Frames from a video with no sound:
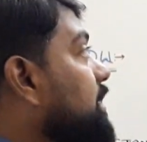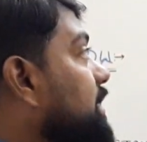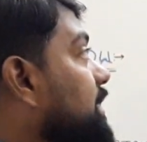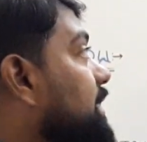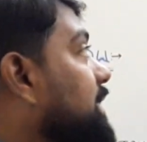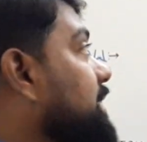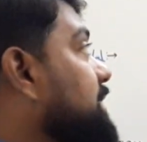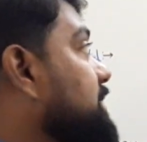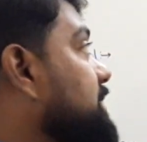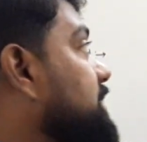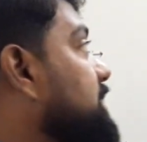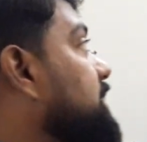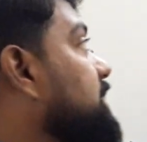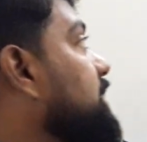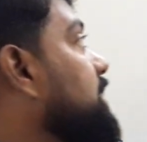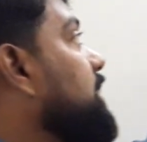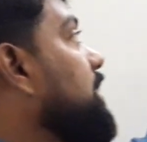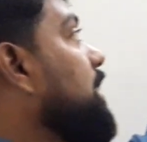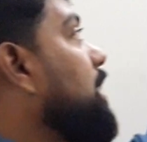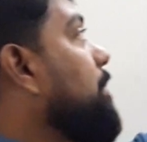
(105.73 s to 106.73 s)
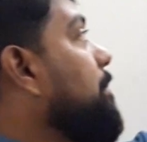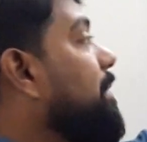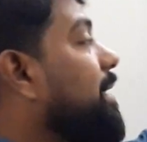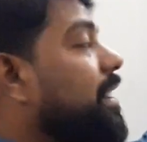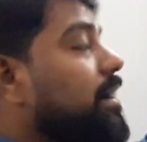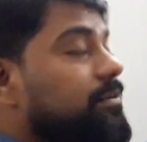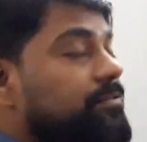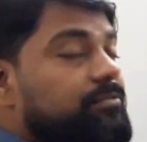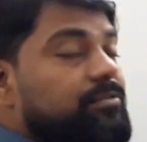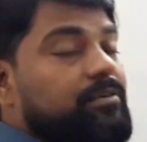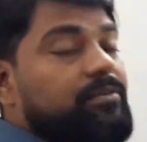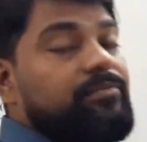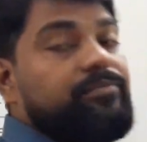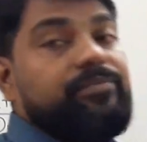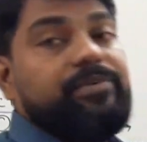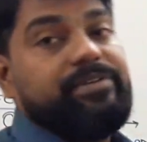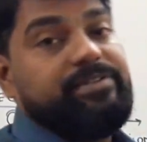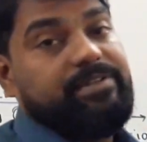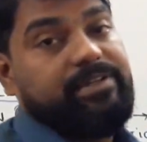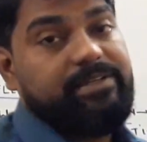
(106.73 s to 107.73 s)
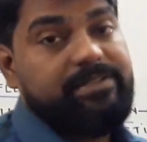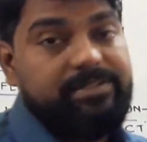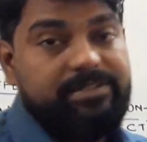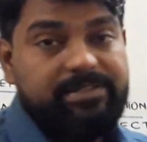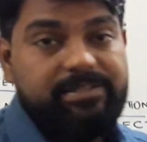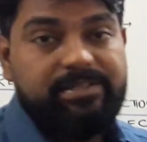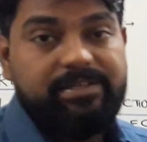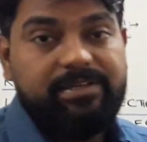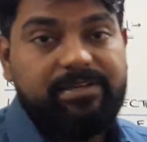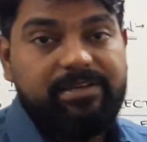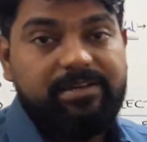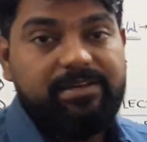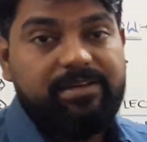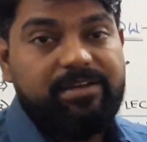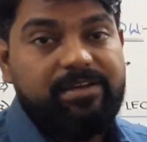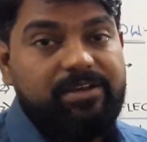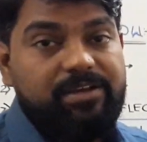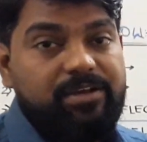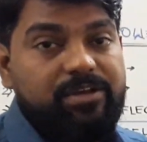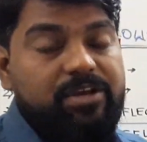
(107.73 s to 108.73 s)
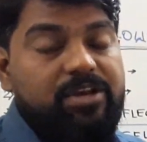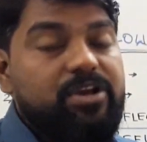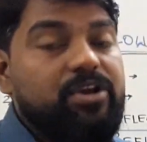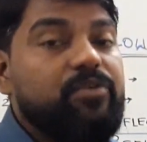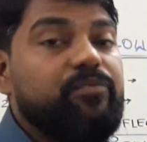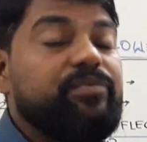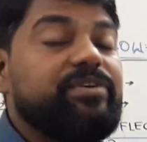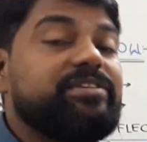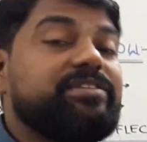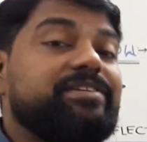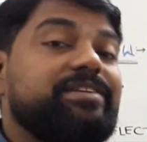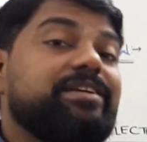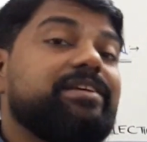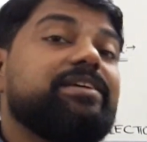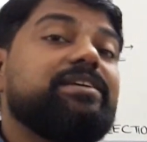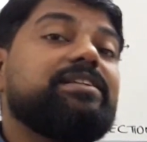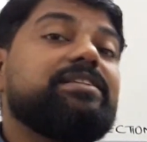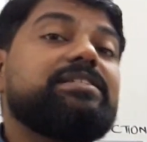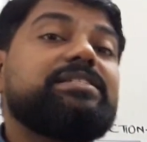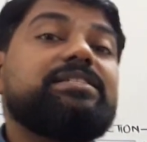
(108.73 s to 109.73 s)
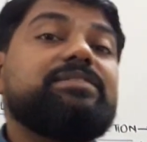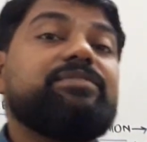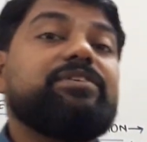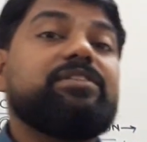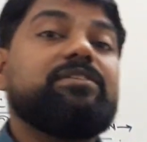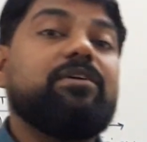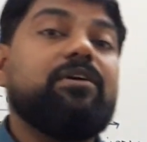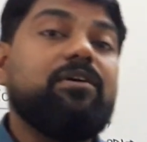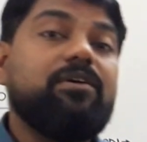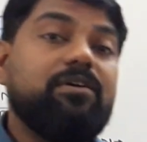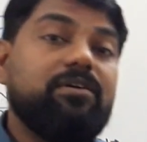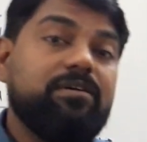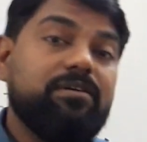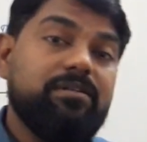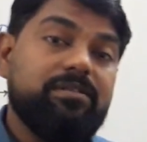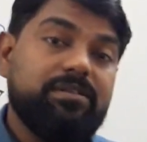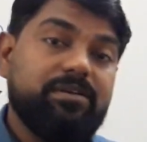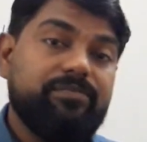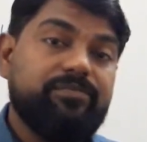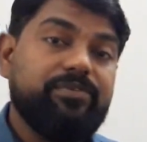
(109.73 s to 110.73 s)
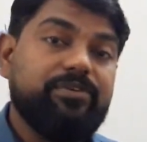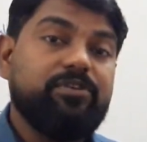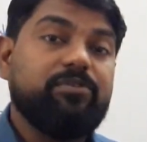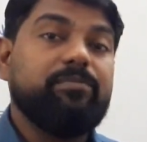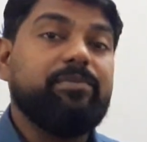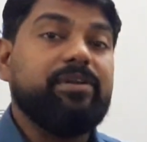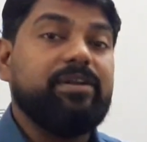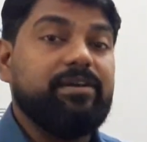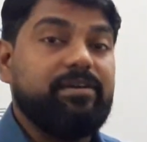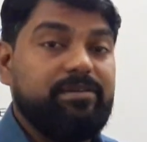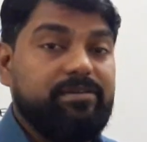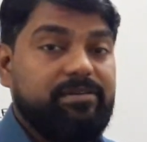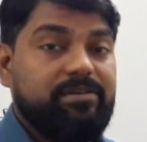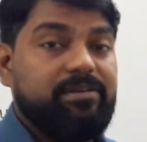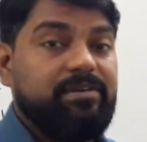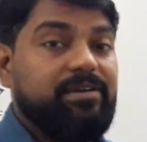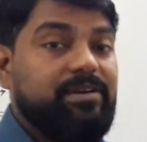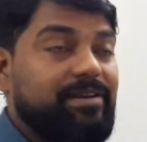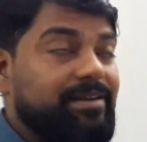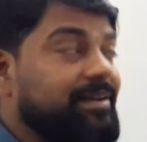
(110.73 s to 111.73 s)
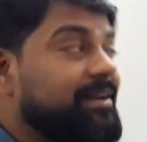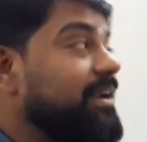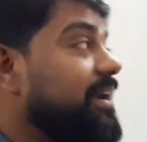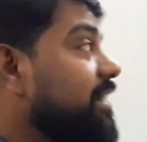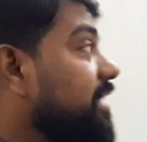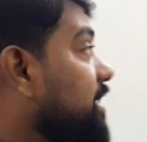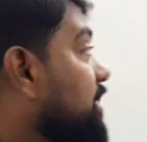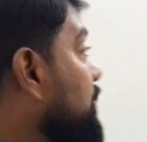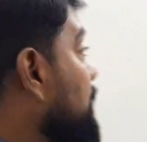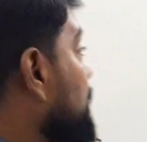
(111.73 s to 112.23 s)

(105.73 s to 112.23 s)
is a branch of physics which deals with all the phenomena related